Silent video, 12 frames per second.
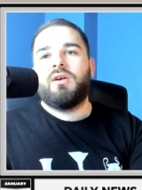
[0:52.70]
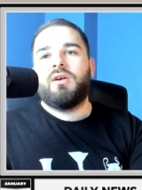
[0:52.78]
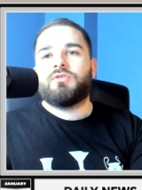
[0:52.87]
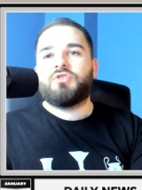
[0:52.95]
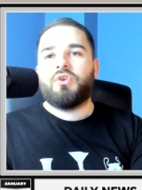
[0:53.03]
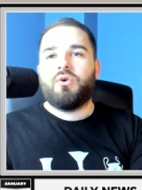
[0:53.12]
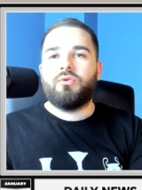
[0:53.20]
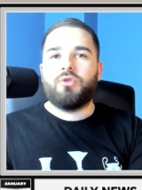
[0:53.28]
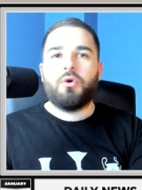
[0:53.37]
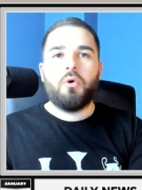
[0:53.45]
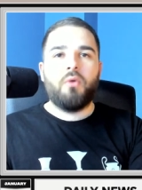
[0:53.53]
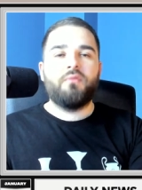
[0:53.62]
So the
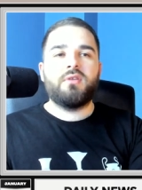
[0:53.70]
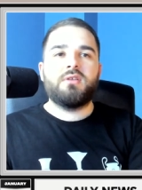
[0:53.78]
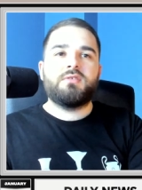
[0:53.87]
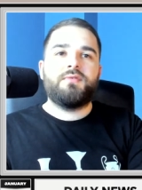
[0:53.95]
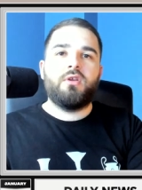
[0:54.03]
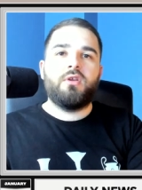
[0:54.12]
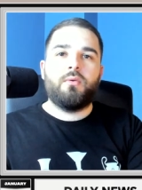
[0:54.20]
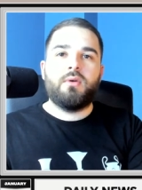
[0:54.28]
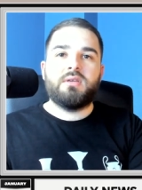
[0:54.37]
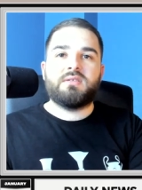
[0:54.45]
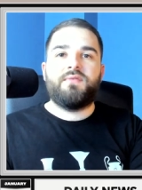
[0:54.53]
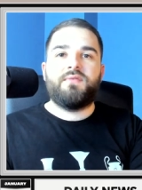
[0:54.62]
goal for this video
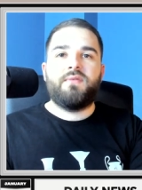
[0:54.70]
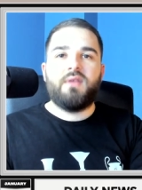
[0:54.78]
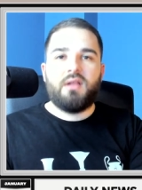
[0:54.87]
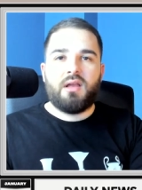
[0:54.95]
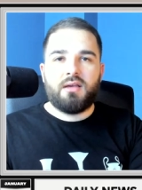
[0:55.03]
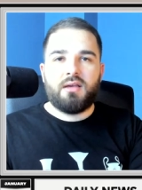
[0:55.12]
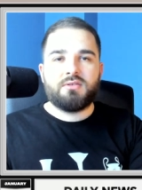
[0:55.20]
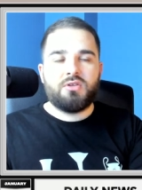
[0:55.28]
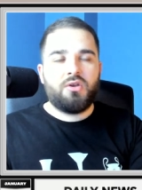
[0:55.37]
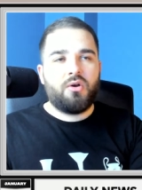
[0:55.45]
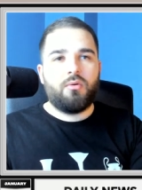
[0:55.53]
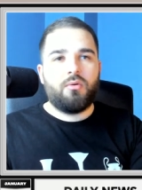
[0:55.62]
is 50 likes, you
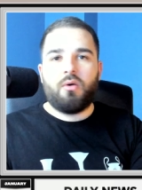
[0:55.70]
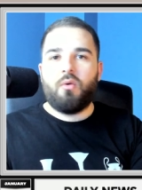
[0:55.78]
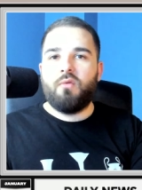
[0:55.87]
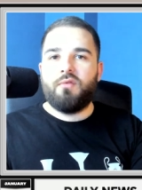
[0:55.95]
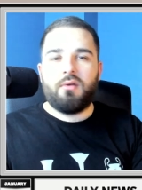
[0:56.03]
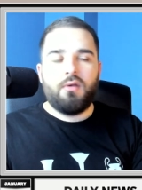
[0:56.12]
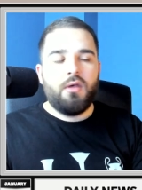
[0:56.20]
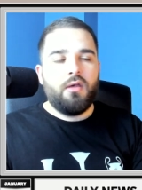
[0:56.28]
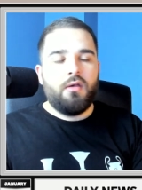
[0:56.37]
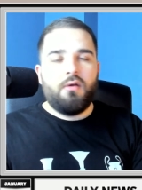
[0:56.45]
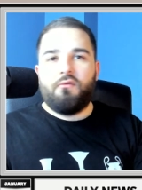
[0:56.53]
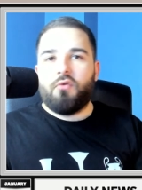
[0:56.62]
know, over
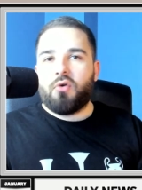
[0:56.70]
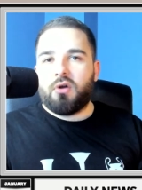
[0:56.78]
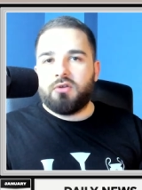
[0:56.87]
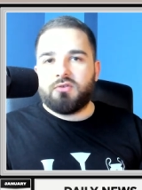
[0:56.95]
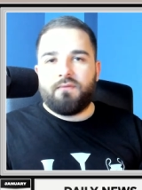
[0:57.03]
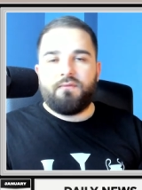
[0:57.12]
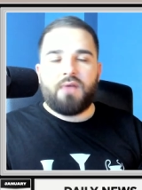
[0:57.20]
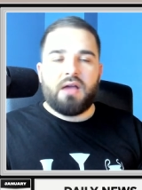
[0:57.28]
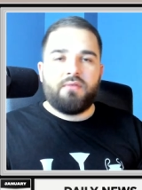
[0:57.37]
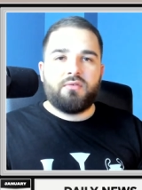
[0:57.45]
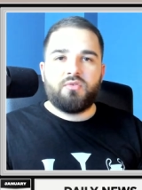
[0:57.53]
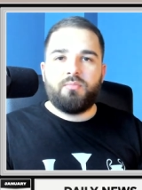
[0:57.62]
400,
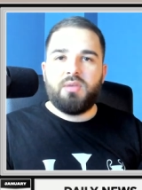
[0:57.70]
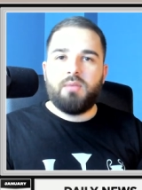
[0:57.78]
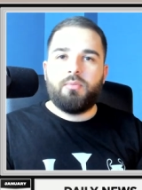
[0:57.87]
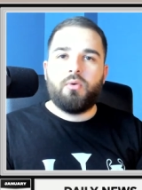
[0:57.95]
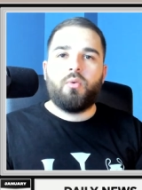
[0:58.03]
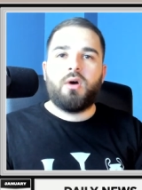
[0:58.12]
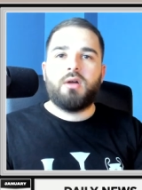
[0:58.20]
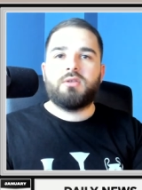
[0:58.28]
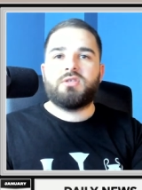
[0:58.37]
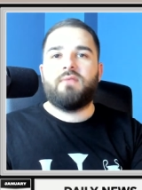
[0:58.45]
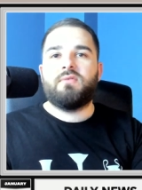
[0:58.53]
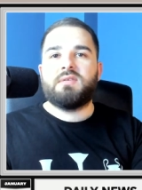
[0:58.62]
500 people watch
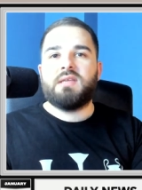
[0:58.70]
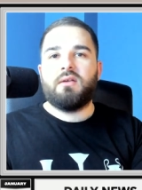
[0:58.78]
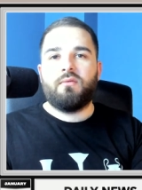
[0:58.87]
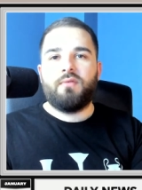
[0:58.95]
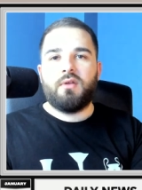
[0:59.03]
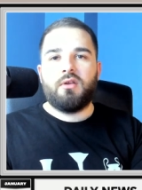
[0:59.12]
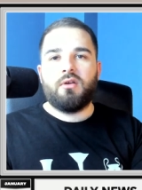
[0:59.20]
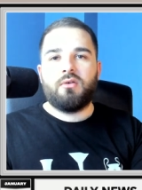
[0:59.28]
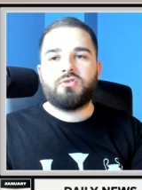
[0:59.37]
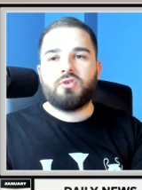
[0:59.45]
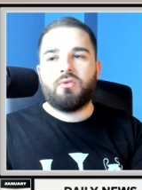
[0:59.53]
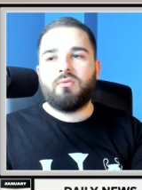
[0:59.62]
every single video.
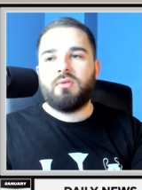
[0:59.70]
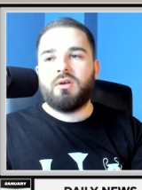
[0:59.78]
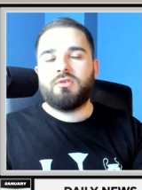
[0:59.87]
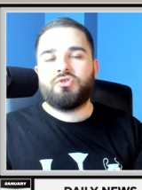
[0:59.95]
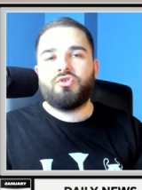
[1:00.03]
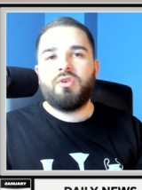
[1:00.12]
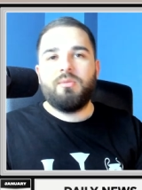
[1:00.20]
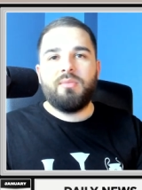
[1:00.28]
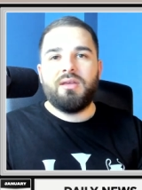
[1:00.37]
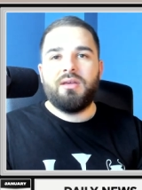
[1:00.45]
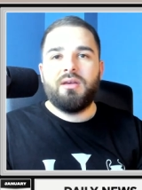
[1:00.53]
So it shouldn't be.